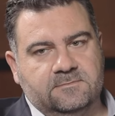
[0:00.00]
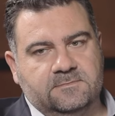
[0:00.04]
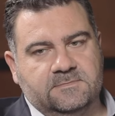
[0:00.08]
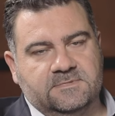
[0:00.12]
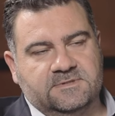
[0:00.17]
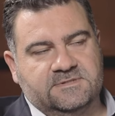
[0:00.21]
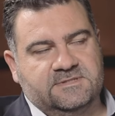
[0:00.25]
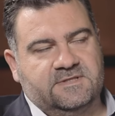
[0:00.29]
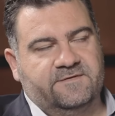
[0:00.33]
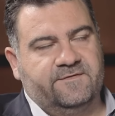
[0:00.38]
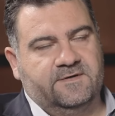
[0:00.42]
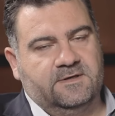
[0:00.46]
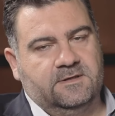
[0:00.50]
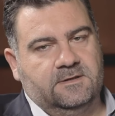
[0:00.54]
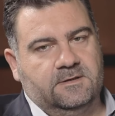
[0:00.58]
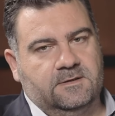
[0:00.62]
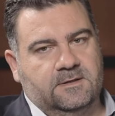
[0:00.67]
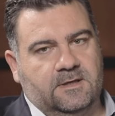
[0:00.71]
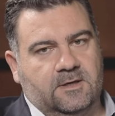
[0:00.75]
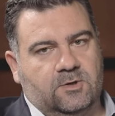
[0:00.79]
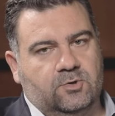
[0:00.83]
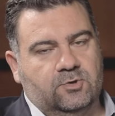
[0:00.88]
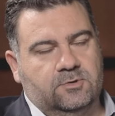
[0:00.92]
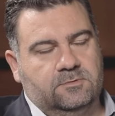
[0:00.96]

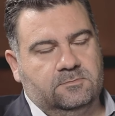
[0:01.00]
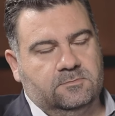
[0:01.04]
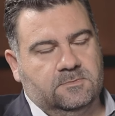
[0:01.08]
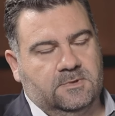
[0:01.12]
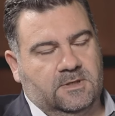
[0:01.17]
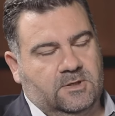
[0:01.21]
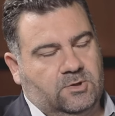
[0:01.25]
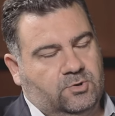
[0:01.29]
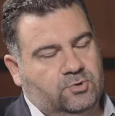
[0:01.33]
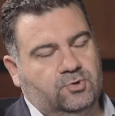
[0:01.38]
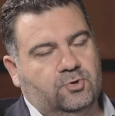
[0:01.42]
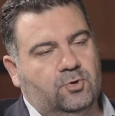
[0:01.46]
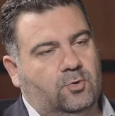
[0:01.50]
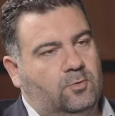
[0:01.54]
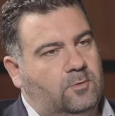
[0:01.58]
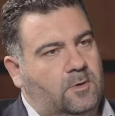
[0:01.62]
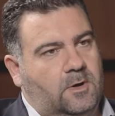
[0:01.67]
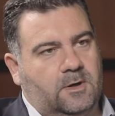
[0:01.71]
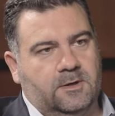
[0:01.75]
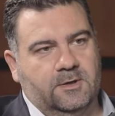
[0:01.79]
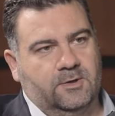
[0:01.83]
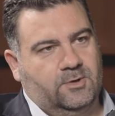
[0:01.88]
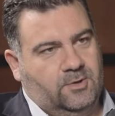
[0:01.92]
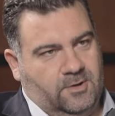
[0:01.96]
Stephanie, I could go
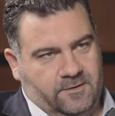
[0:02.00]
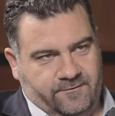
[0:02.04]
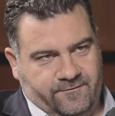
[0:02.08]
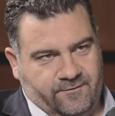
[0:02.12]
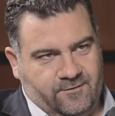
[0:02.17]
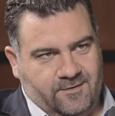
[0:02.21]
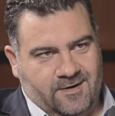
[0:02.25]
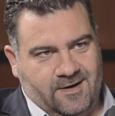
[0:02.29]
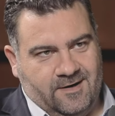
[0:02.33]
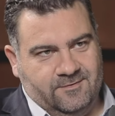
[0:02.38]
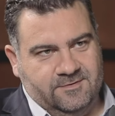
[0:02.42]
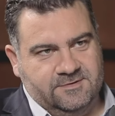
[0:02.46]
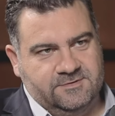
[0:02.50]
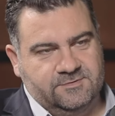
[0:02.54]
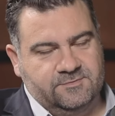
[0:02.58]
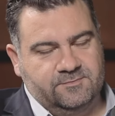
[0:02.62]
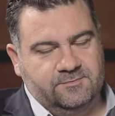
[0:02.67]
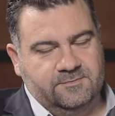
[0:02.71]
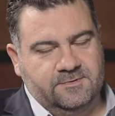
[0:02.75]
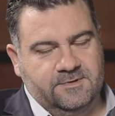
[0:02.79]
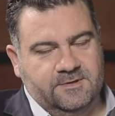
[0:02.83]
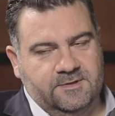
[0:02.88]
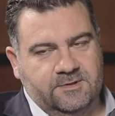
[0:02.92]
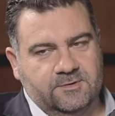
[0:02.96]
on and on for hours
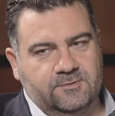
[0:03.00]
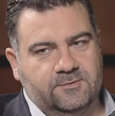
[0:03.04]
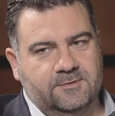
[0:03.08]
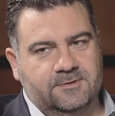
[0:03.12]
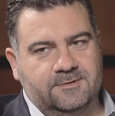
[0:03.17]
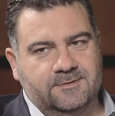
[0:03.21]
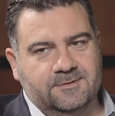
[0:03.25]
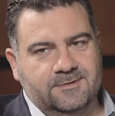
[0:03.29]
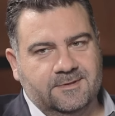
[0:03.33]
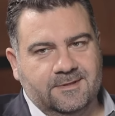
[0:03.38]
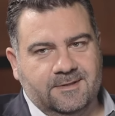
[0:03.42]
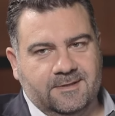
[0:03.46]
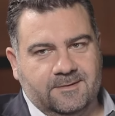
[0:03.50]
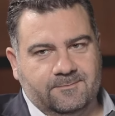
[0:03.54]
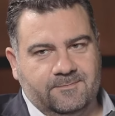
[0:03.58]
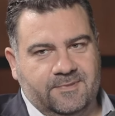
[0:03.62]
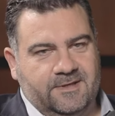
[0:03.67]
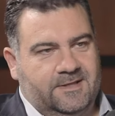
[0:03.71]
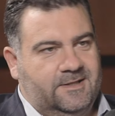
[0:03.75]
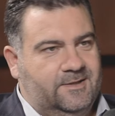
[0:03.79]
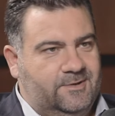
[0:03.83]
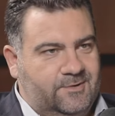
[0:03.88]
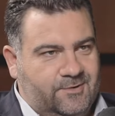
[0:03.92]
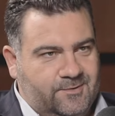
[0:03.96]
with you and
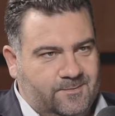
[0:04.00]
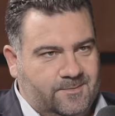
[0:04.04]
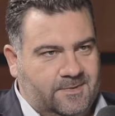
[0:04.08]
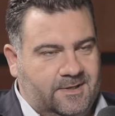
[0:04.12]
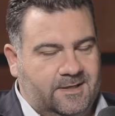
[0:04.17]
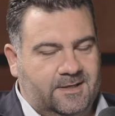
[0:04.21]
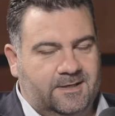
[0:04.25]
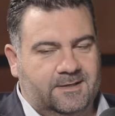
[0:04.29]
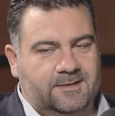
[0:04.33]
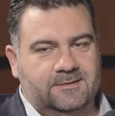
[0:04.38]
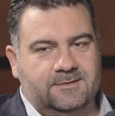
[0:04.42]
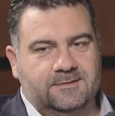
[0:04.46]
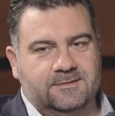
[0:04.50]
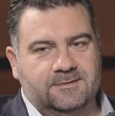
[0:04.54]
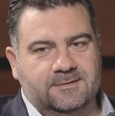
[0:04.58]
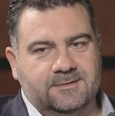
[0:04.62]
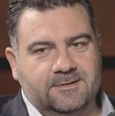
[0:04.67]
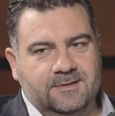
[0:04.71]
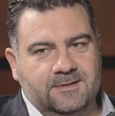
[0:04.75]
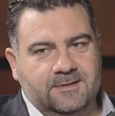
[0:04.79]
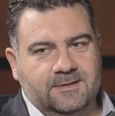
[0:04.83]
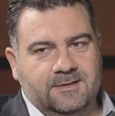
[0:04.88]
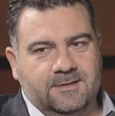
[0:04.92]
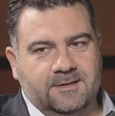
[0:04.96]
picking your mind, and
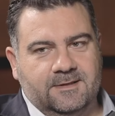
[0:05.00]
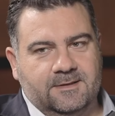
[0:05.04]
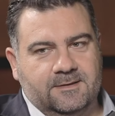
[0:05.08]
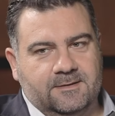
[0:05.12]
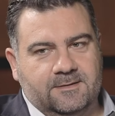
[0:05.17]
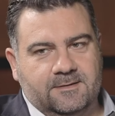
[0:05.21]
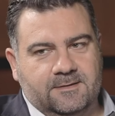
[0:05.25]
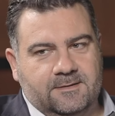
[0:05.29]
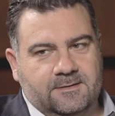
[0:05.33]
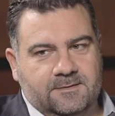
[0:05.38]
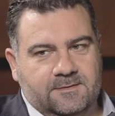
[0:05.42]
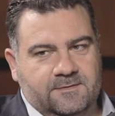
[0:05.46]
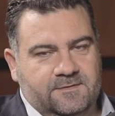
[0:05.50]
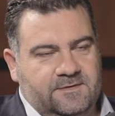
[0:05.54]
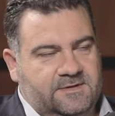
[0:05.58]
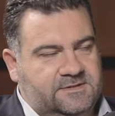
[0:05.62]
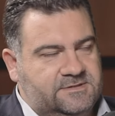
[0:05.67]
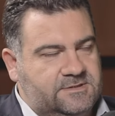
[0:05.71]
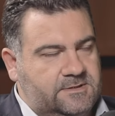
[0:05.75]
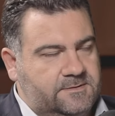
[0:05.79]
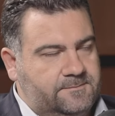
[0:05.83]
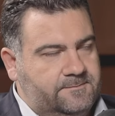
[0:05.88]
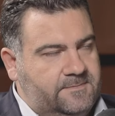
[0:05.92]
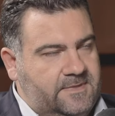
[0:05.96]

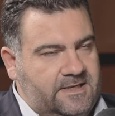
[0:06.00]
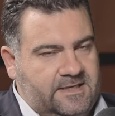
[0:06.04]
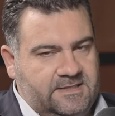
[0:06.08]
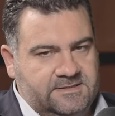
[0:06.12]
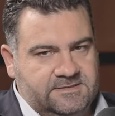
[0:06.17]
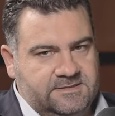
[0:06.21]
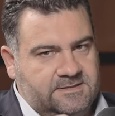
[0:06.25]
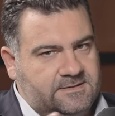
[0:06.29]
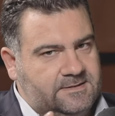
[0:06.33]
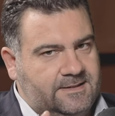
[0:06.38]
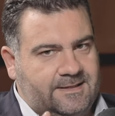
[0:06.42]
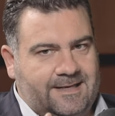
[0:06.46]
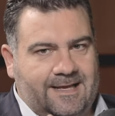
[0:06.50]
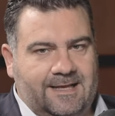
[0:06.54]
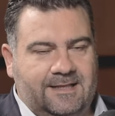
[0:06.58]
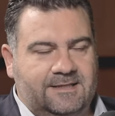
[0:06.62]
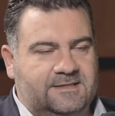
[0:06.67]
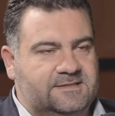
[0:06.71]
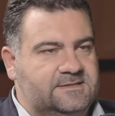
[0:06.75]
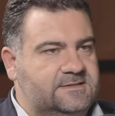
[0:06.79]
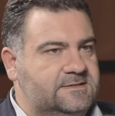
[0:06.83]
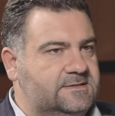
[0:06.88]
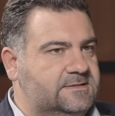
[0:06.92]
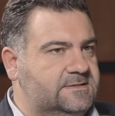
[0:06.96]
these are amazing
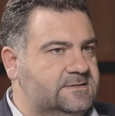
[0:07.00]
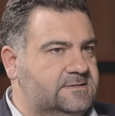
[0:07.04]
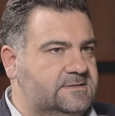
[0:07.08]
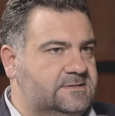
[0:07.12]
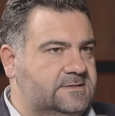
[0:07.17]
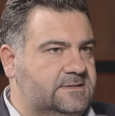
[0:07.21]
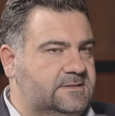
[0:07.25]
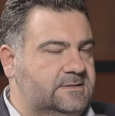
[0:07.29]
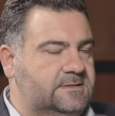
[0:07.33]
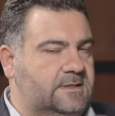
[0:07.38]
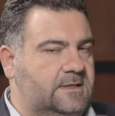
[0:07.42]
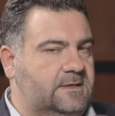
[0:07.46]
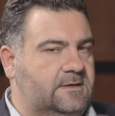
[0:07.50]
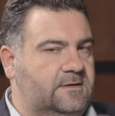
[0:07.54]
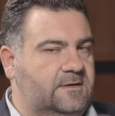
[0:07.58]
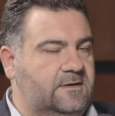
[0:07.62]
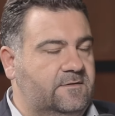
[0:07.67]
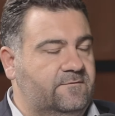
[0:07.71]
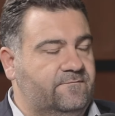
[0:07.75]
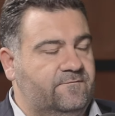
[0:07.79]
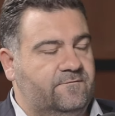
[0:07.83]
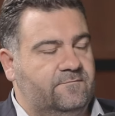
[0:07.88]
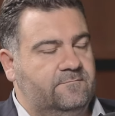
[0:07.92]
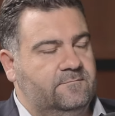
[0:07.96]
analysis
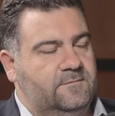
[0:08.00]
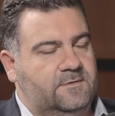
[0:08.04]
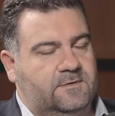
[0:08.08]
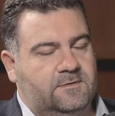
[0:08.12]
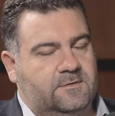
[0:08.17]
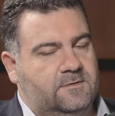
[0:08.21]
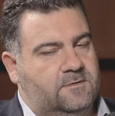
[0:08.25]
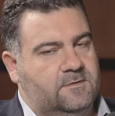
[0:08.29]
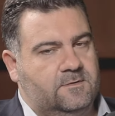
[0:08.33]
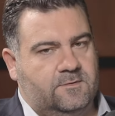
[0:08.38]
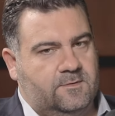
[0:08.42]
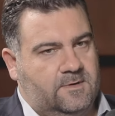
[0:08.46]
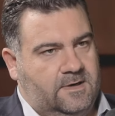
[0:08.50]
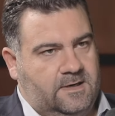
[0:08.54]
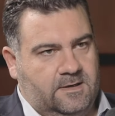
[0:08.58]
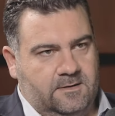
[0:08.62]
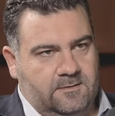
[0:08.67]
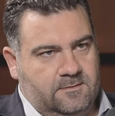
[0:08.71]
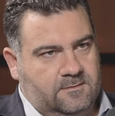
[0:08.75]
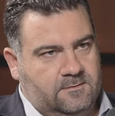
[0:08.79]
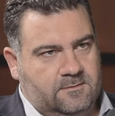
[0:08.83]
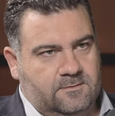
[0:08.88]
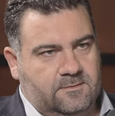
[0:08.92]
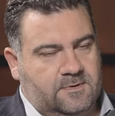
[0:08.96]
and
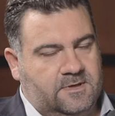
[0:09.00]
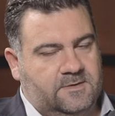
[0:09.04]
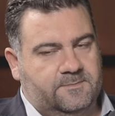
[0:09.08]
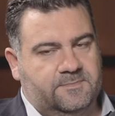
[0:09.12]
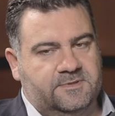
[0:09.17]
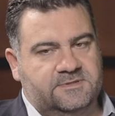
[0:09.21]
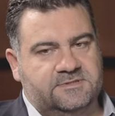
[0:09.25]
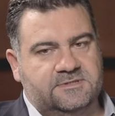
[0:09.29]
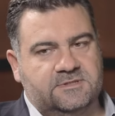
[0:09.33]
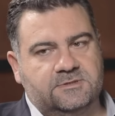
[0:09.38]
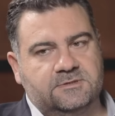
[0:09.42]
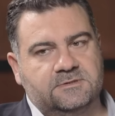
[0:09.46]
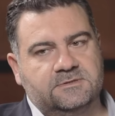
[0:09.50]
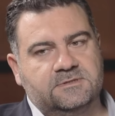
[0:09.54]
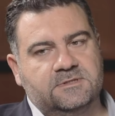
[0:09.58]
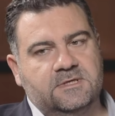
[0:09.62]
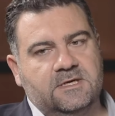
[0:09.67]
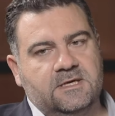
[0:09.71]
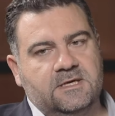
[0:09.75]
great positions.